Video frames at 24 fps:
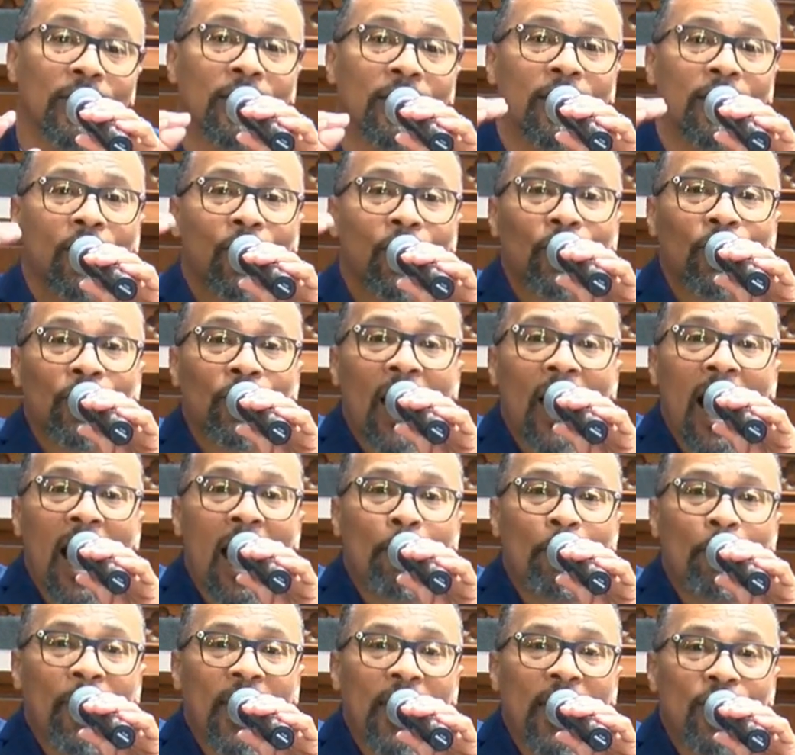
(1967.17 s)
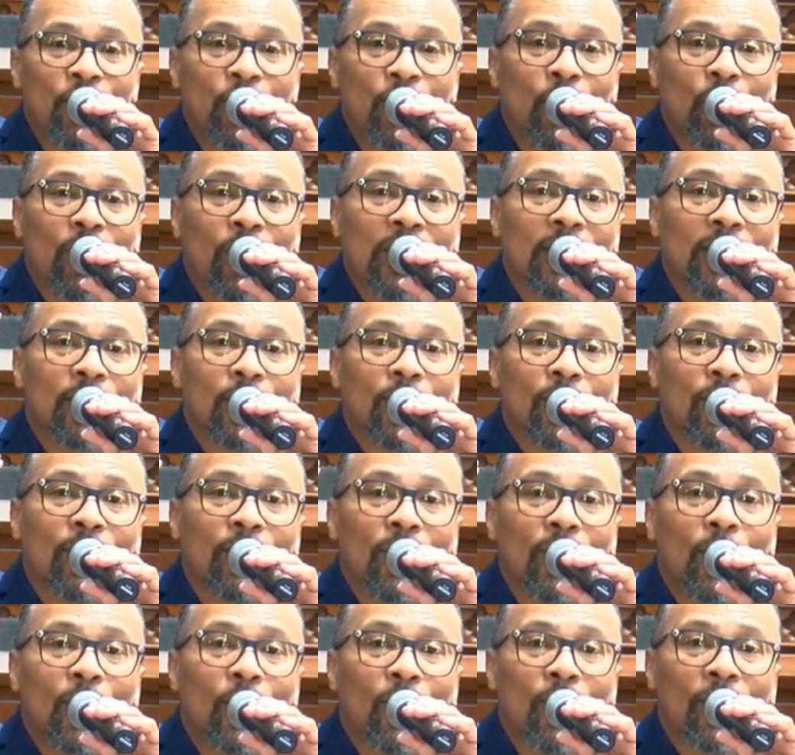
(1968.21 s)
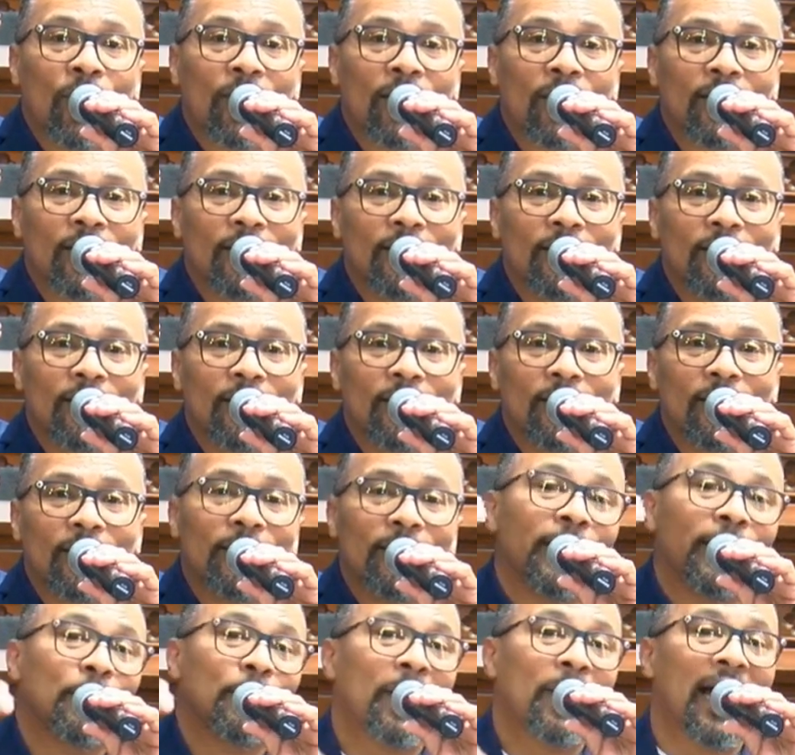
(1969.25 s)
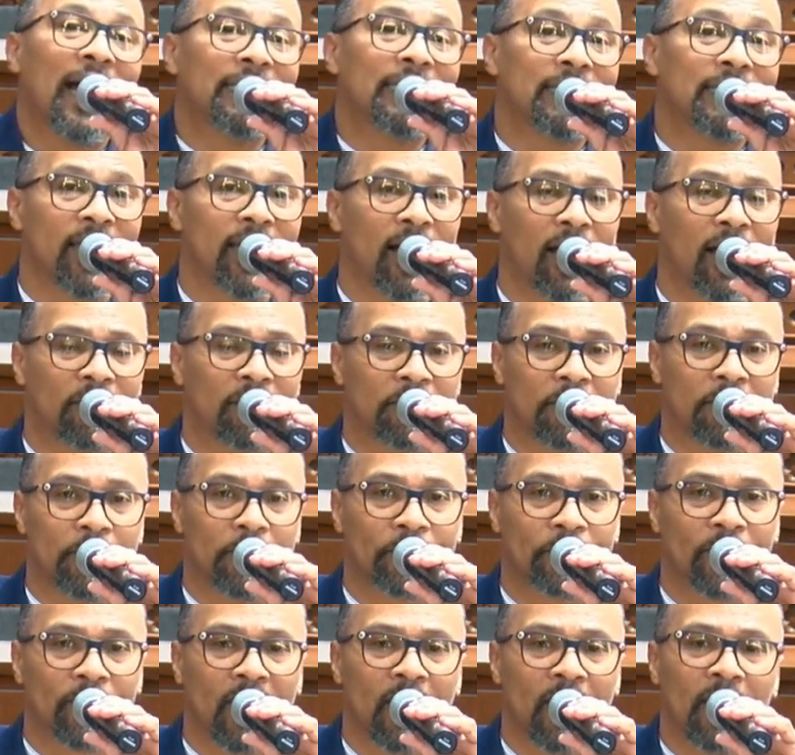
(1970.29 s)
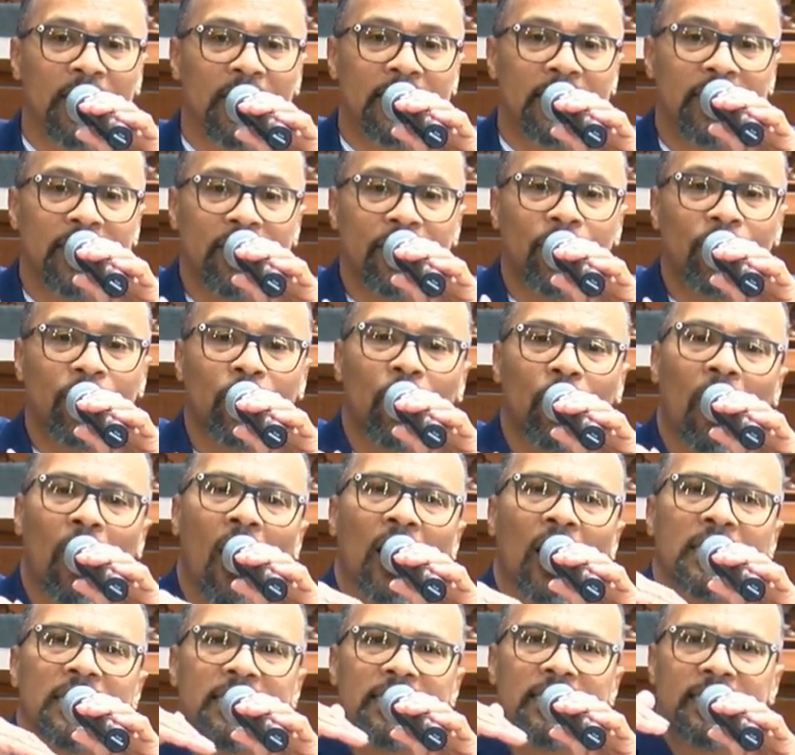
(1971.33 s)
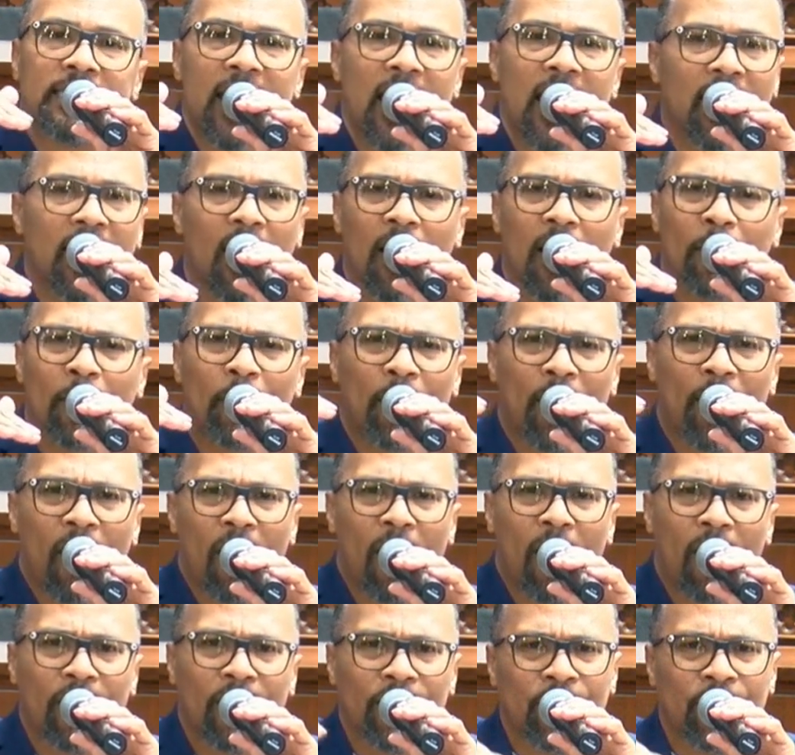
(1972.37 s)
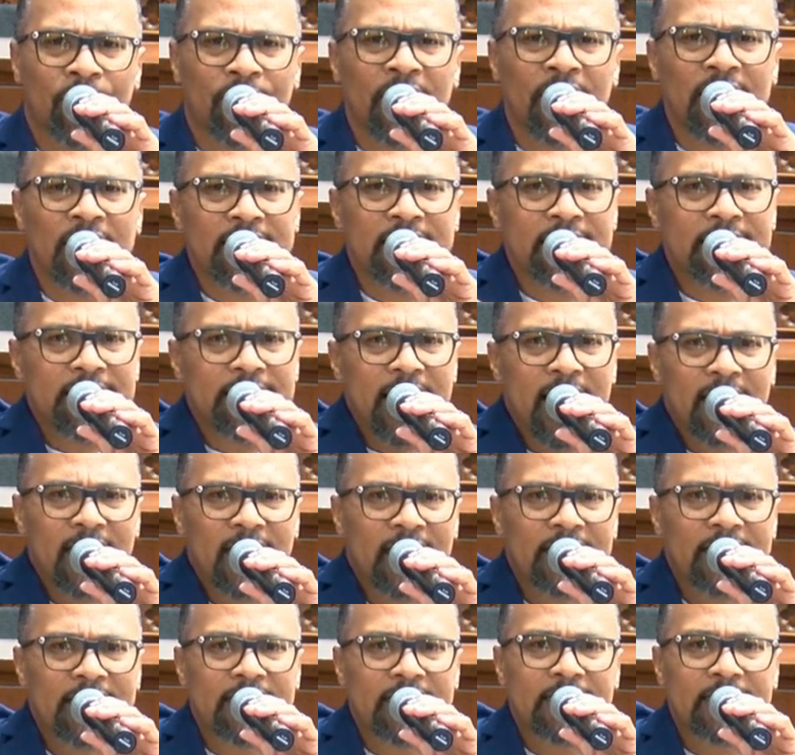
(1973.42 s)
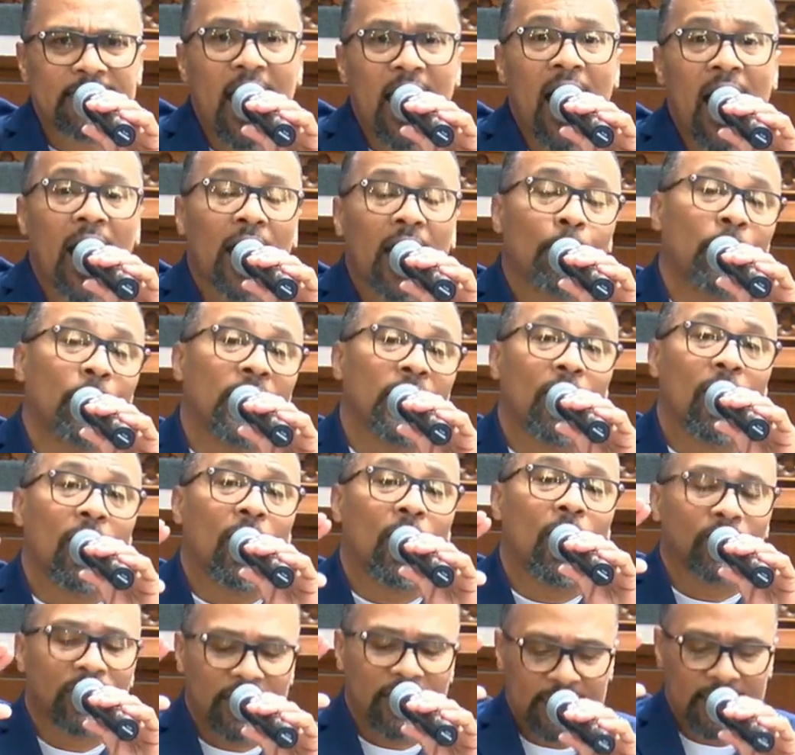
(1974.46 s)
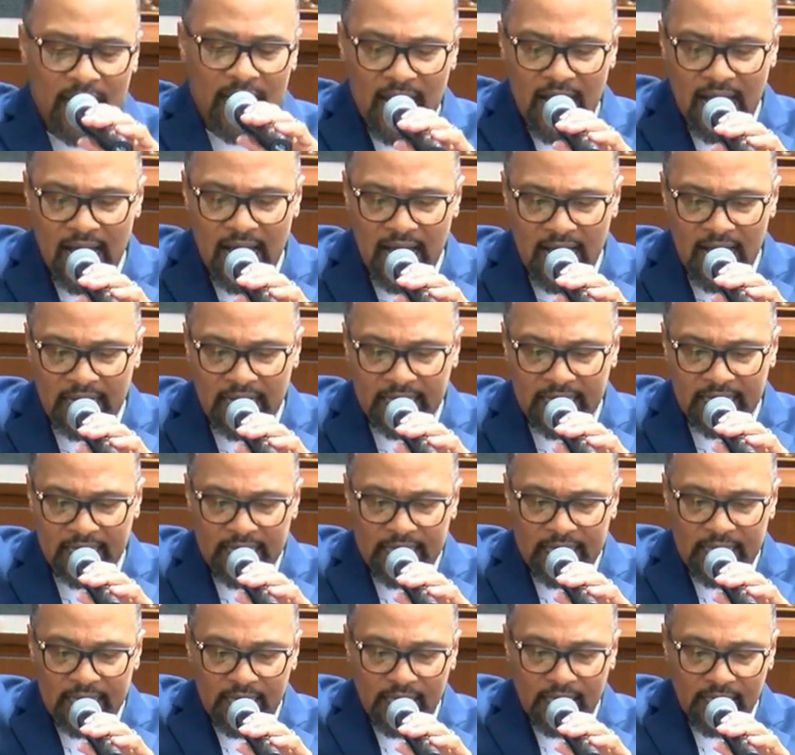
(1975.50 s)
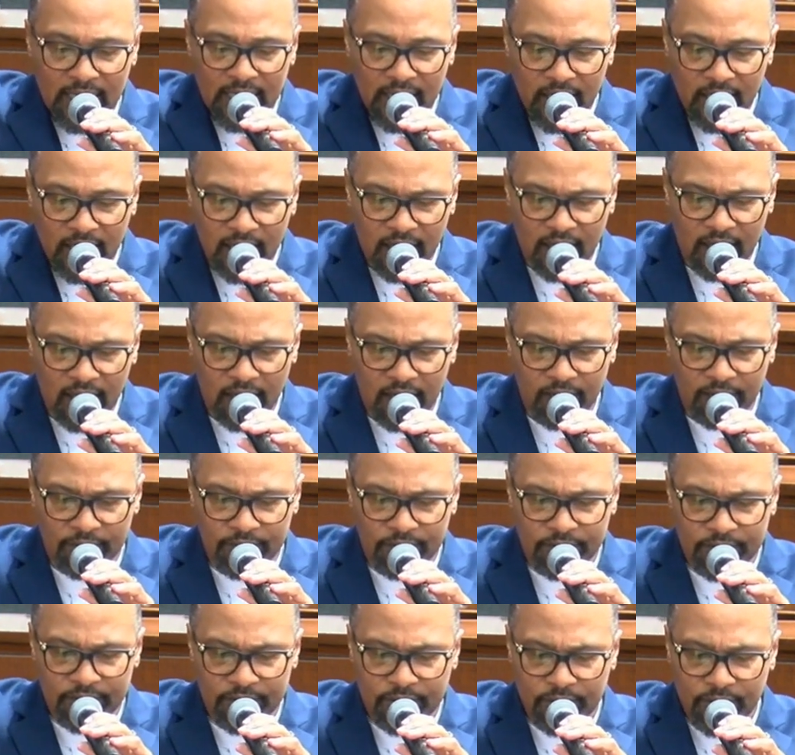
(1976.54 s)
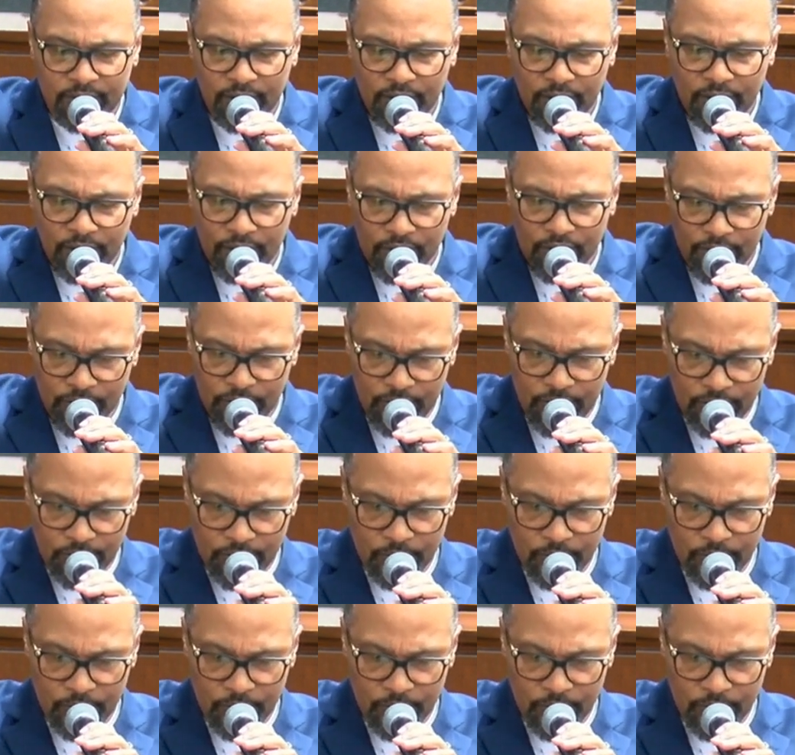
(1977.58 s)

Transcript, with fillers: I made you a little lower than myself. See, you are set apart. You're set aside because God loves you.